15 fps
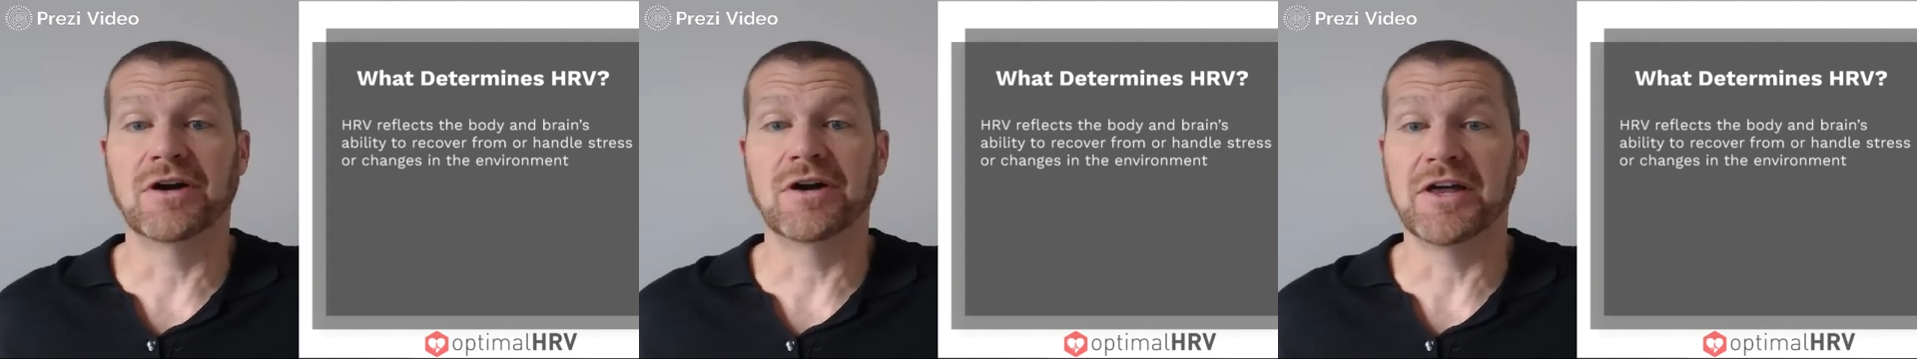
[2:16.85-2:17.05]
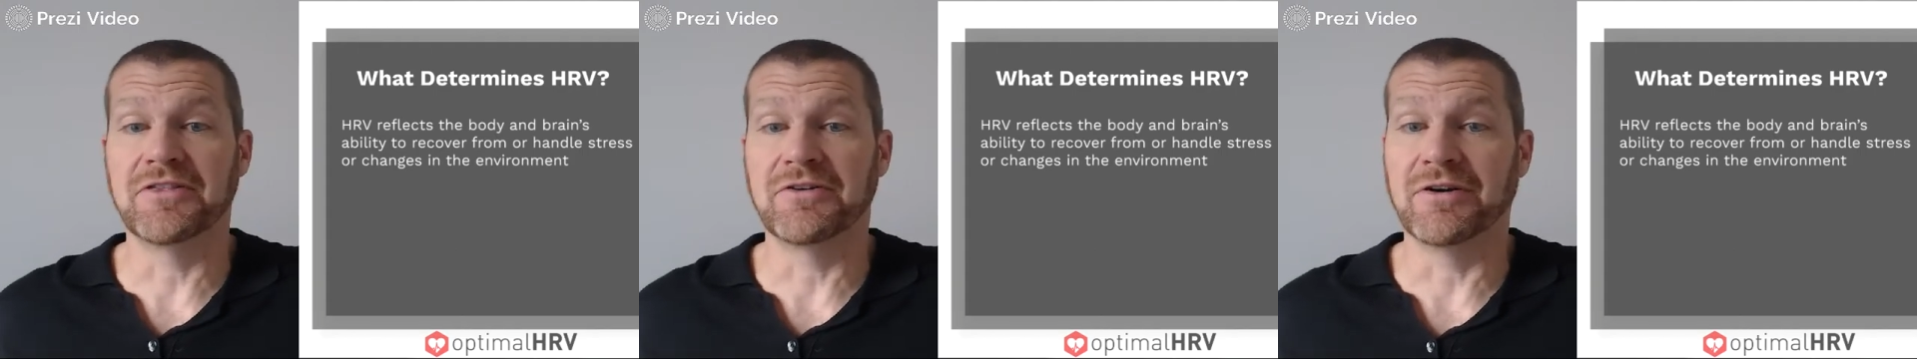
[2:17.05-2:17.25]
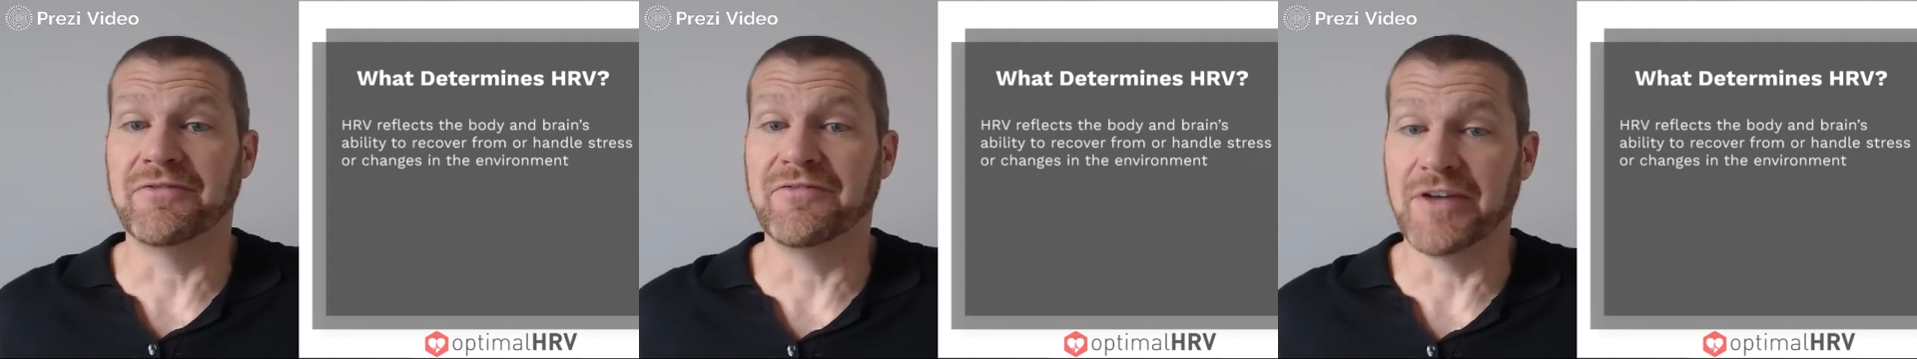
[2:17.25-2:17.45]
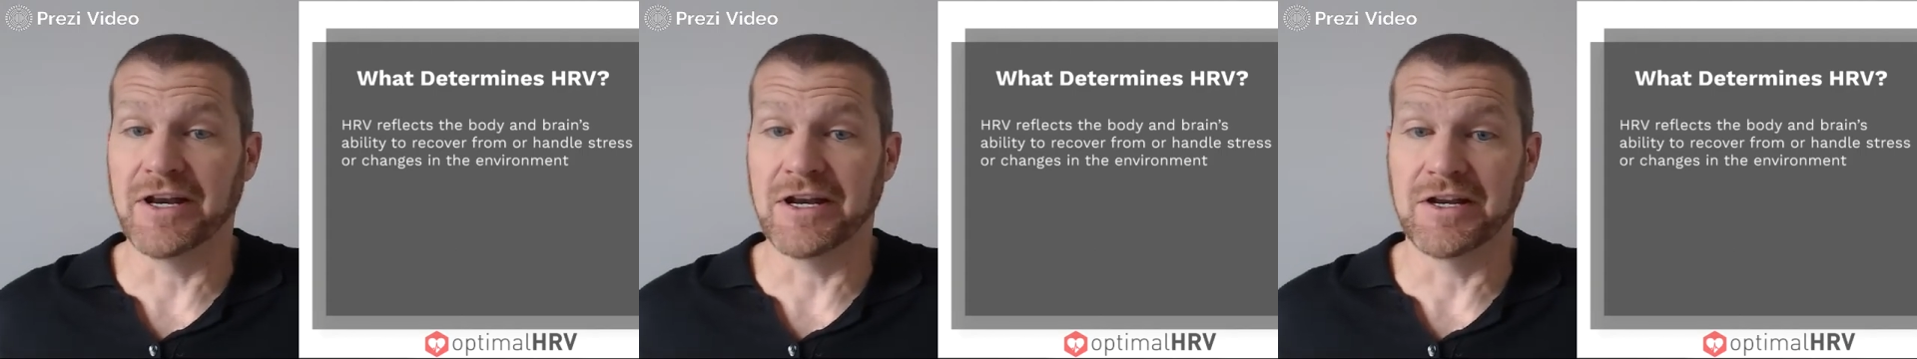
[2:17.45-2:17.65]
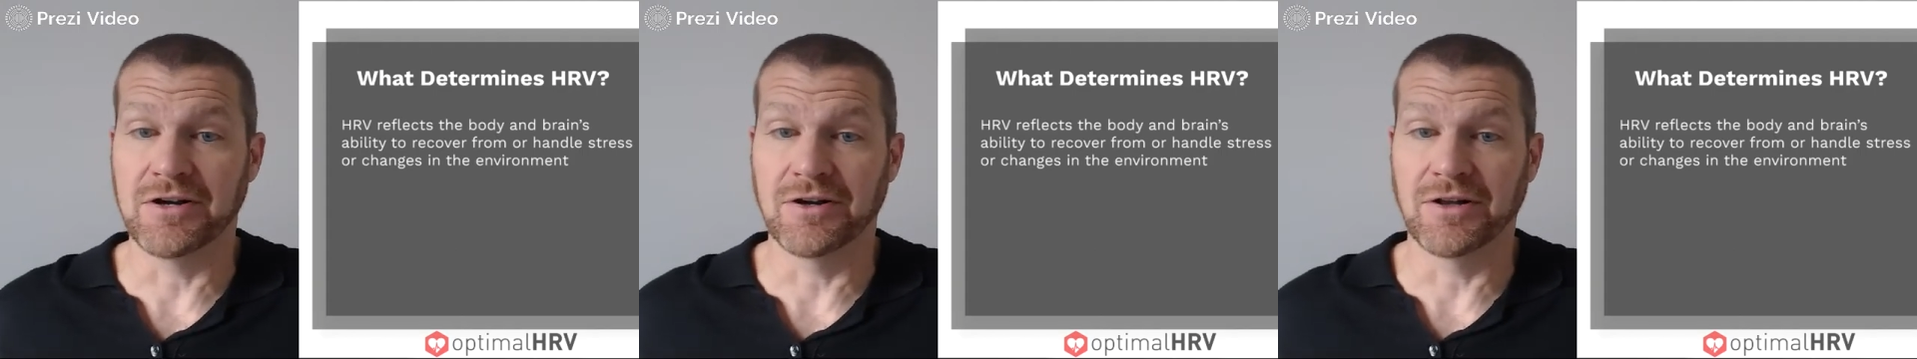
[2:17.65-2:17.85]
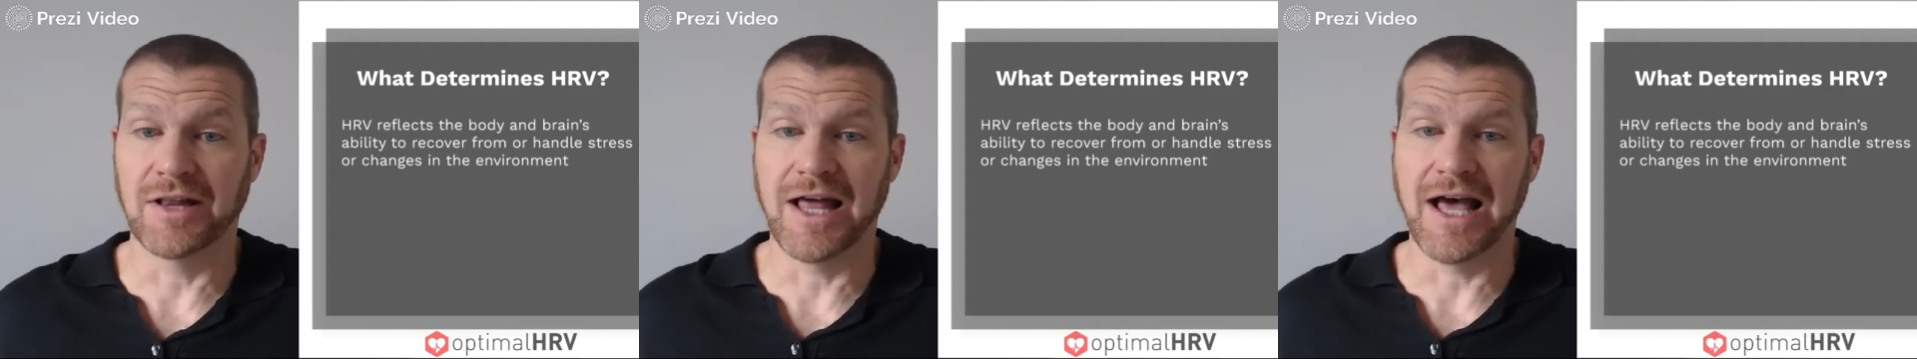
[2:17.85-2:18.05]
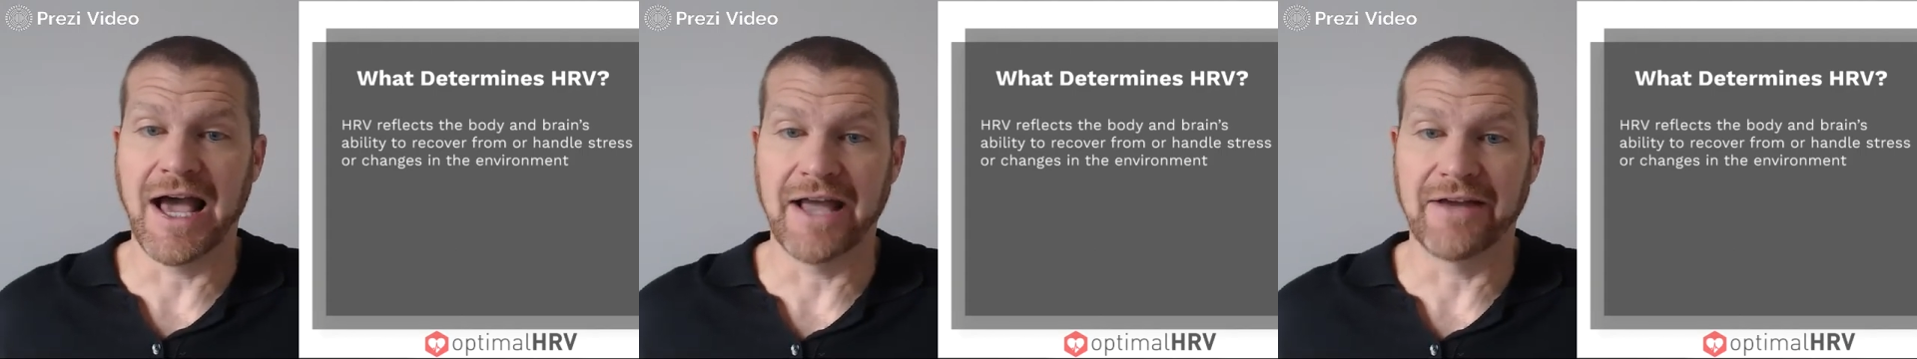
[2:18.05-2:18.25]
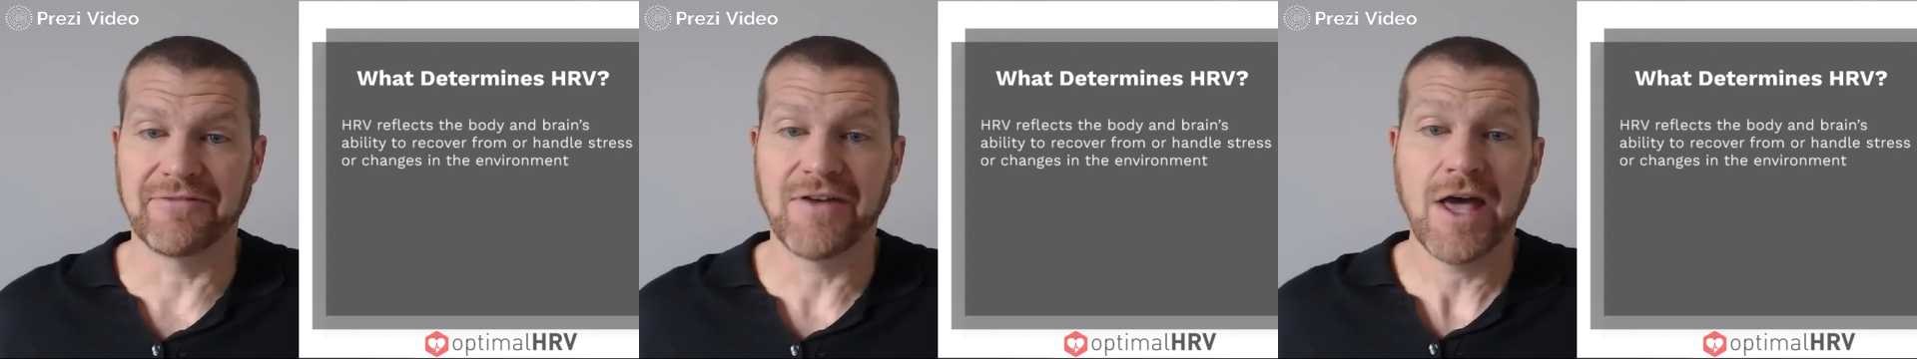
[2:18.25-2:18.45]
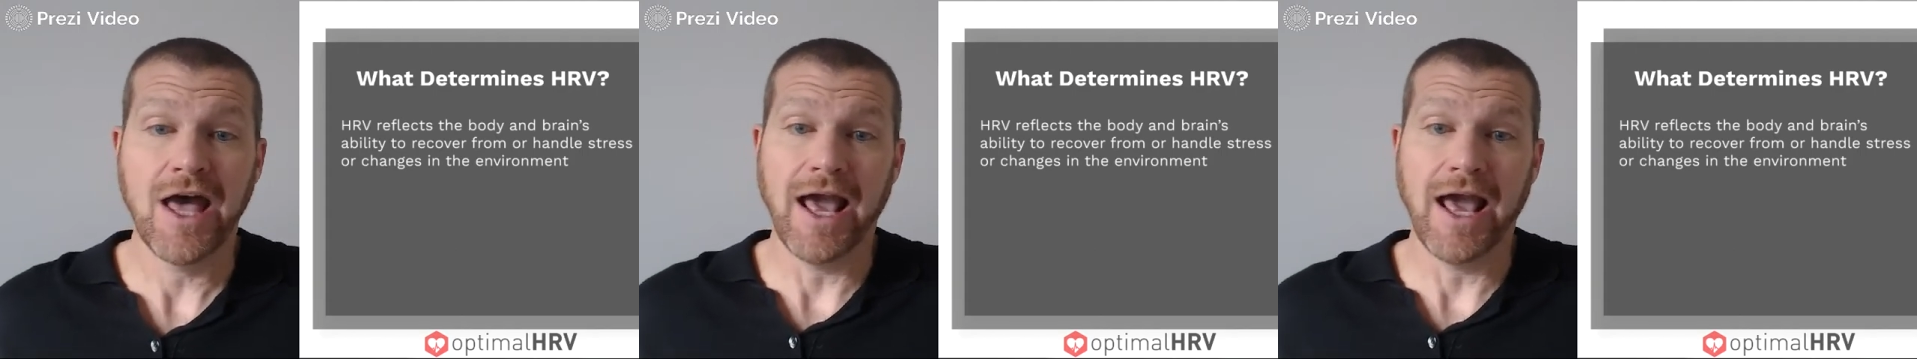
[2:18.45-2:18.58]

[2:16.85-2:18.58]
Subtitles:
or other event in your life.